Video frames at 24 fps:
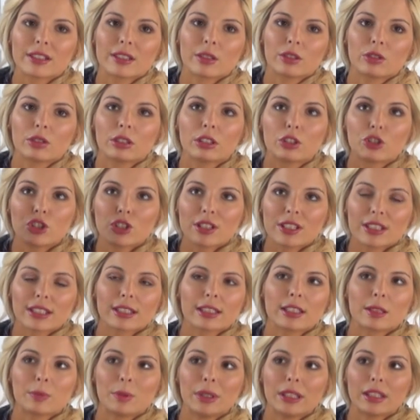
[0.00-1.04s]

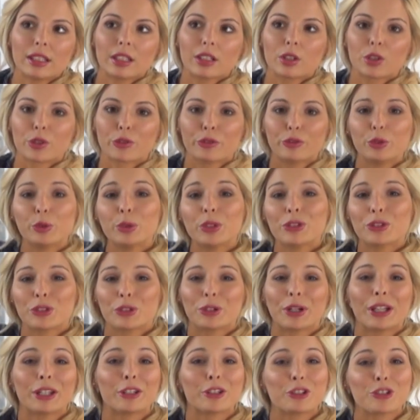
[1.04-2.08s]
logistically speaking, your food is
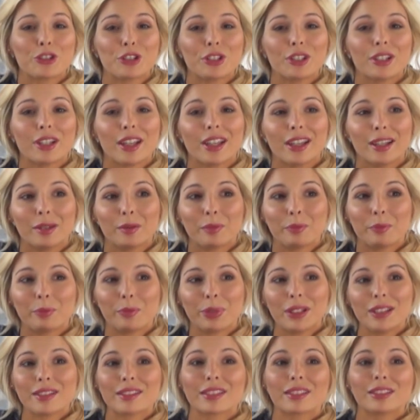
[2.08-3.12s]
your energy, and
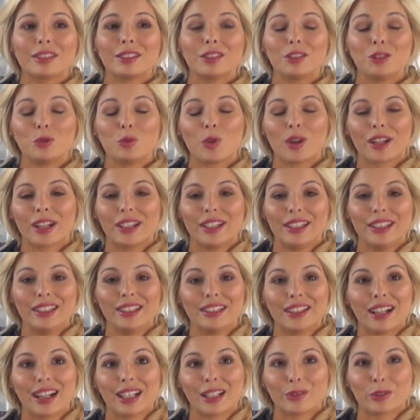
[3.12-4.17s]
basically you want to
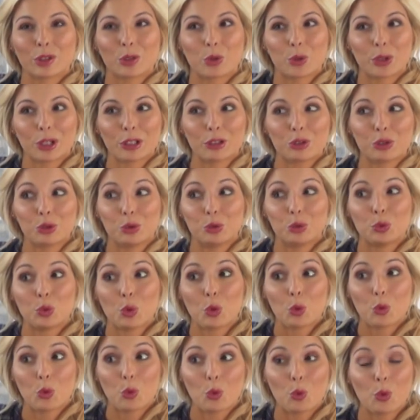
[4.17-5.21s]
eat kind of according to
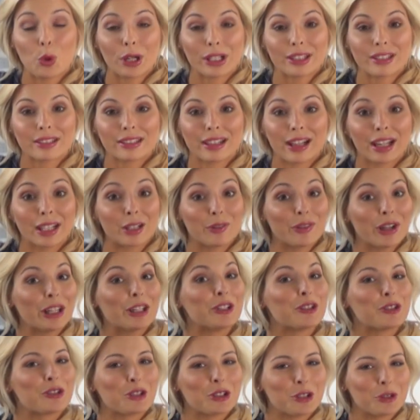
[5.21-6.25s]
what kind of
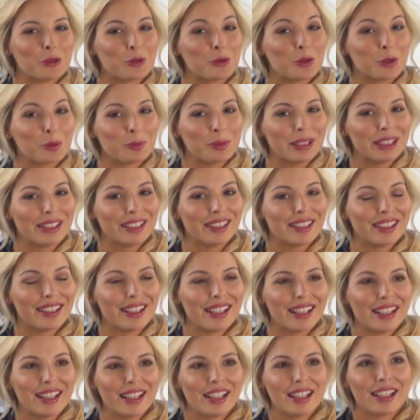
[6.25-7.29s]
energy you will be
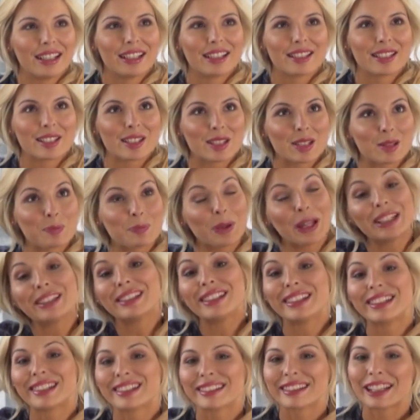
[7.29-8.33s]

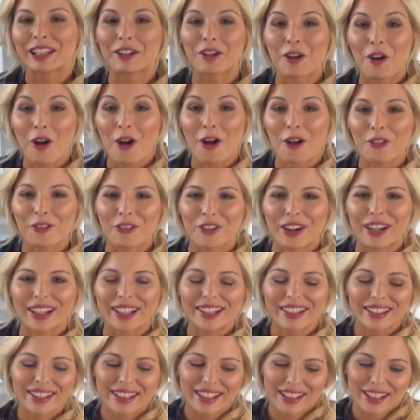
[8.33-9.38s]
spending later on,
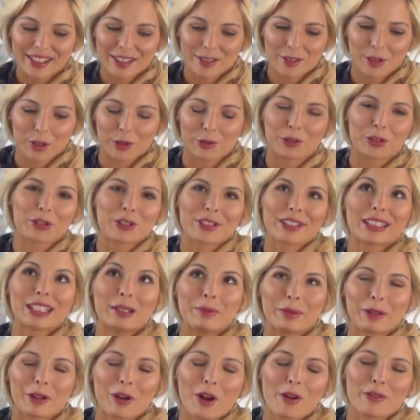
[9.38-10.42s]
right? So if you're
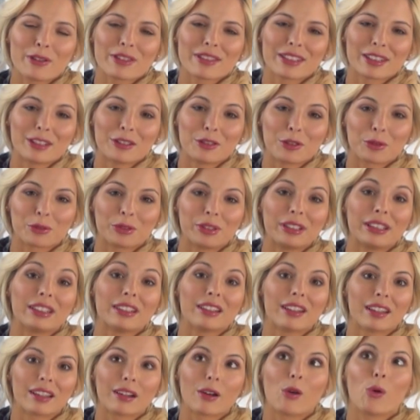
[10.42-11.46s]
sleeping, obviously you don't need
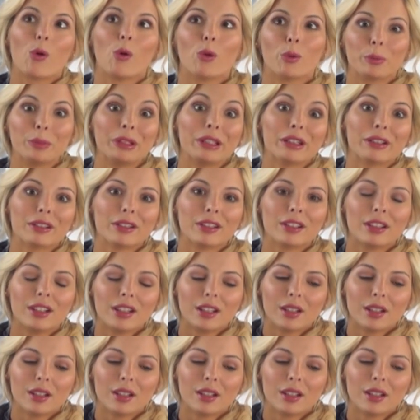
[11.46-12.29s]
like a whole meal,